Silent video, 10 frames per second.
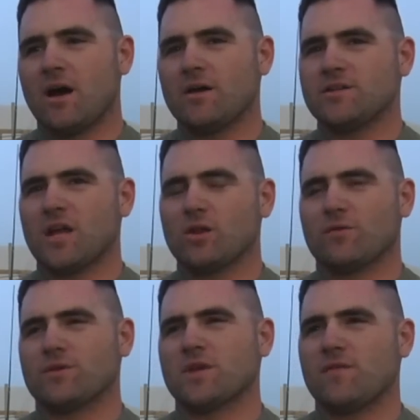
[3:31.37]
You just got to look
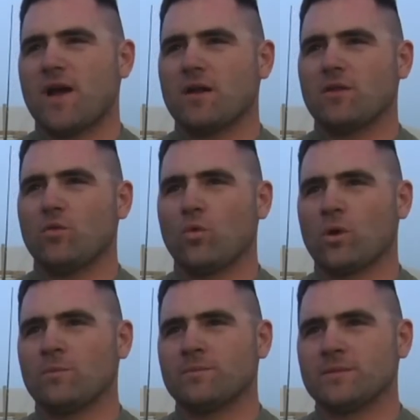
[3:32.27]
for stuff out of the
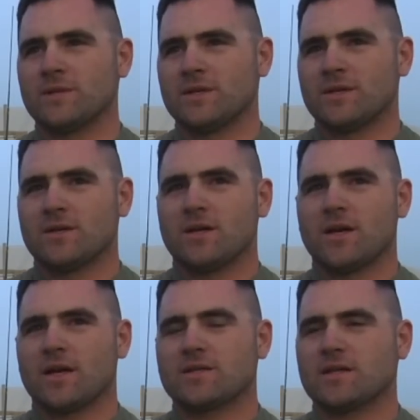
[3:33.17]
norm,
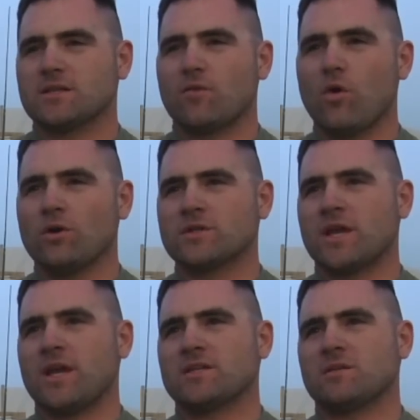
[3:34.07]
excessive oil
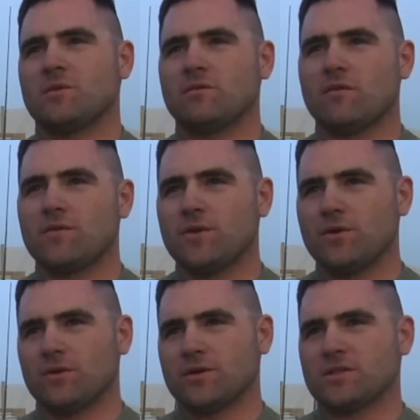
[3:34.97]
stains in the middle of a
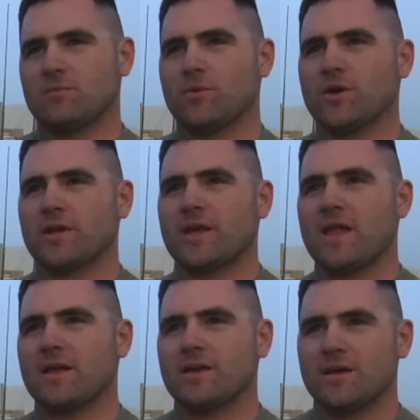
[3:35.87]
field, you know, something weird like
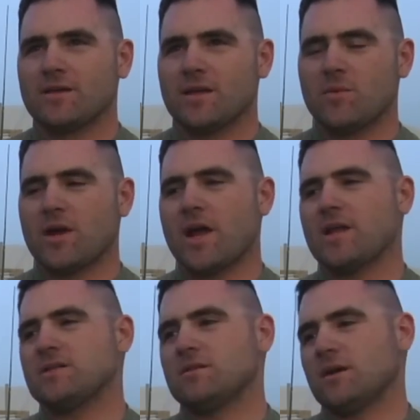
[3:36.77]
that. Like they might have
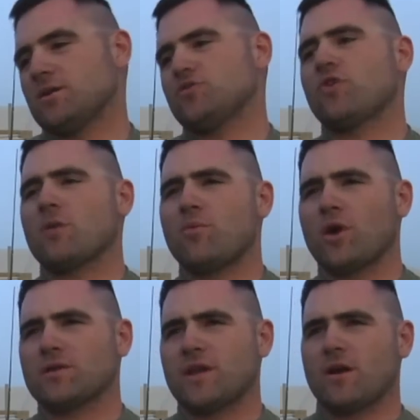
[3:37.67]
had a truck
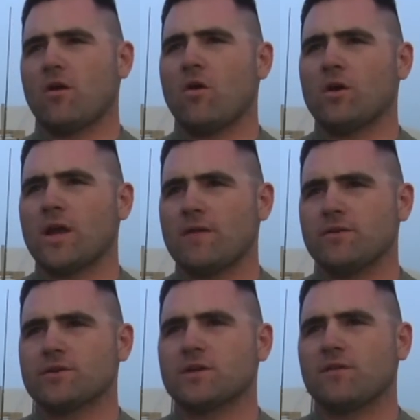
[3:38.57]
parked there hauling
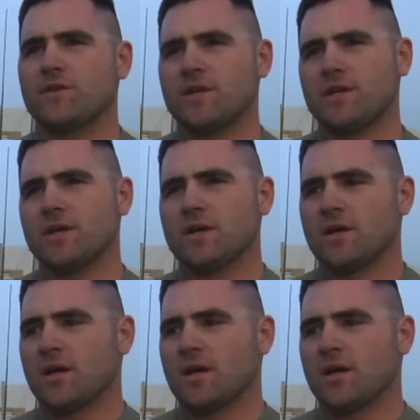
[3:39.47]
heavier stuff in.